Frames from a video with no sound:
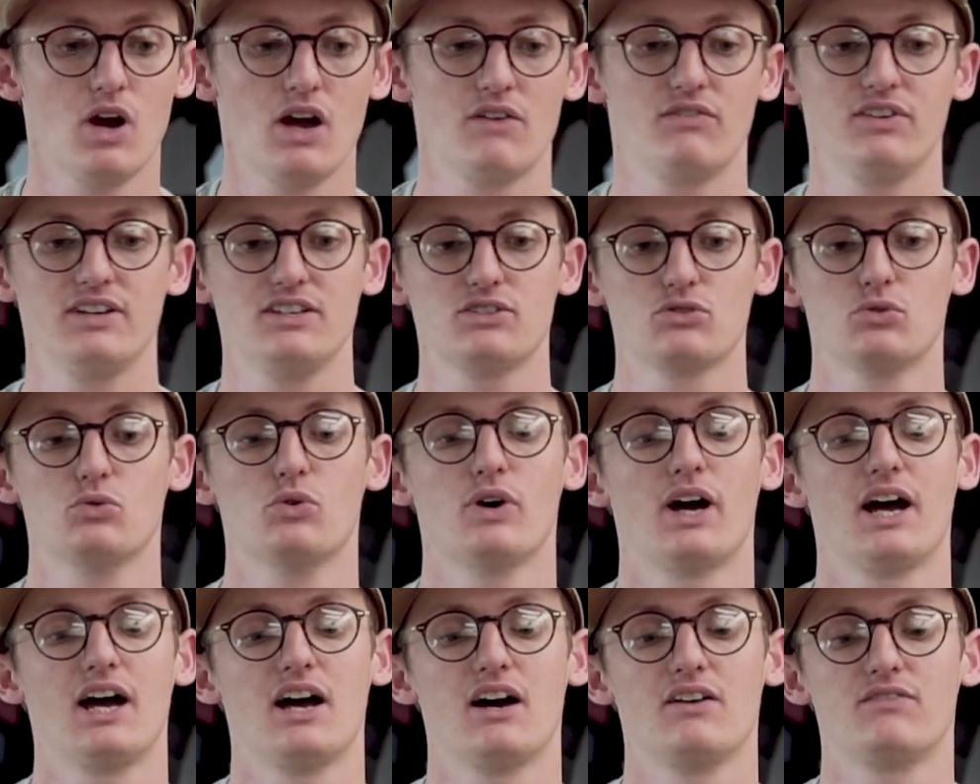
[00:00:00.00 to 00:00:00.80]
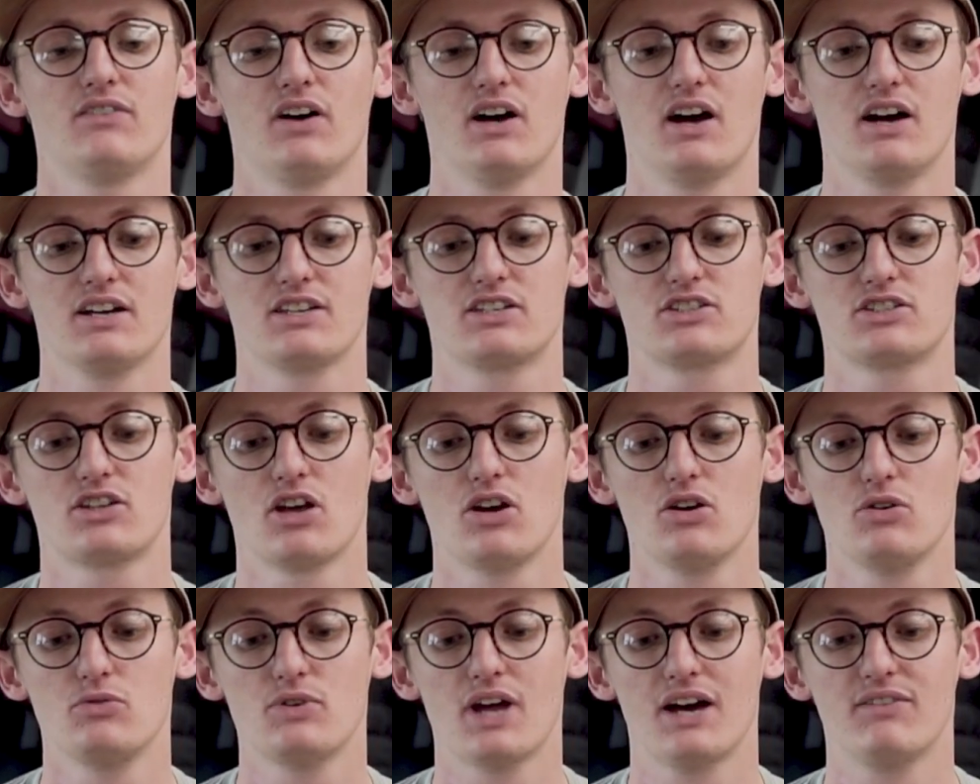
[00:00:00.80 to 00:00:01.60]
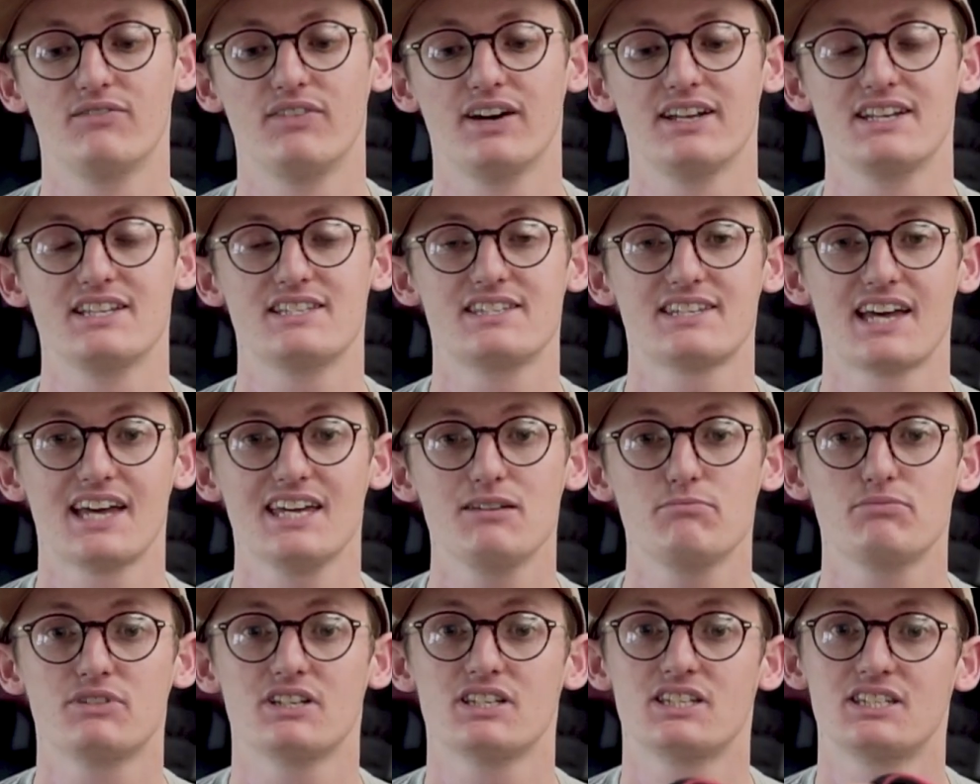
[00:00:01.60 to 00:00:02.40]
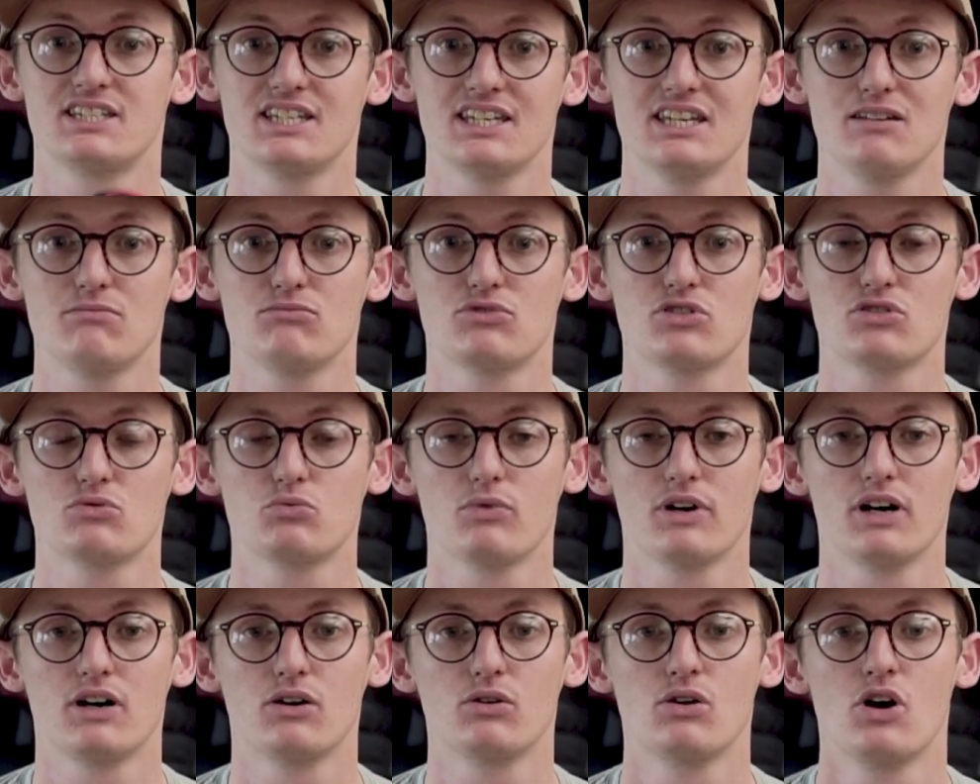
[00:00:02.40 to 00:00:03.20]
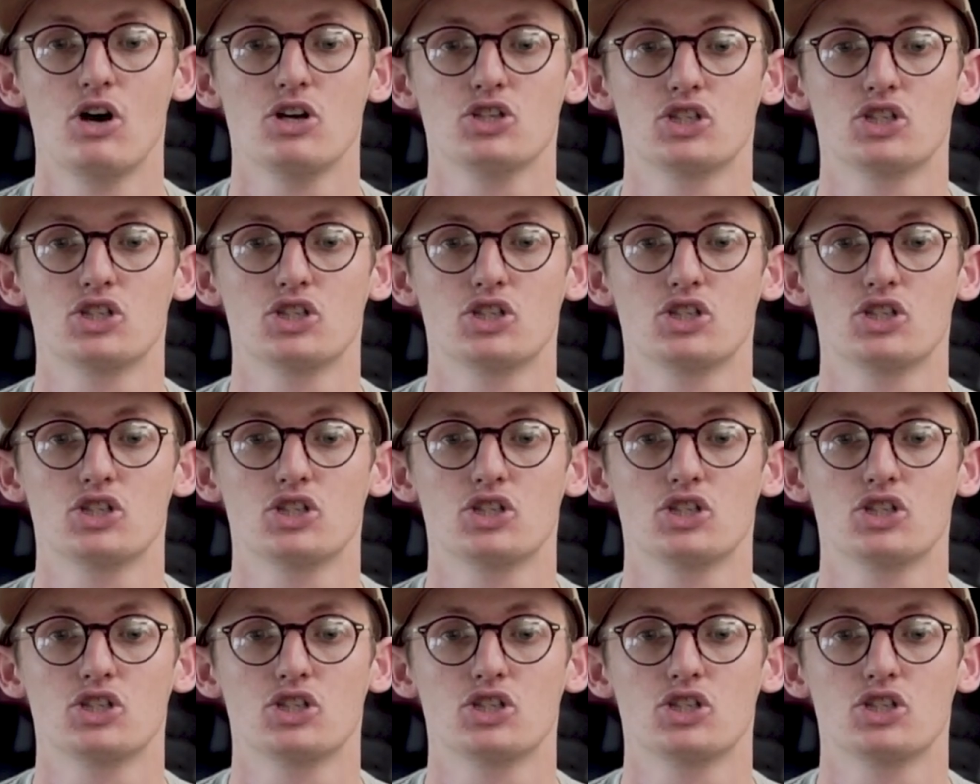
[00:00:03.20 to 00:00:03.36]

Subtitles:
These all have sewn and then taped seams as well,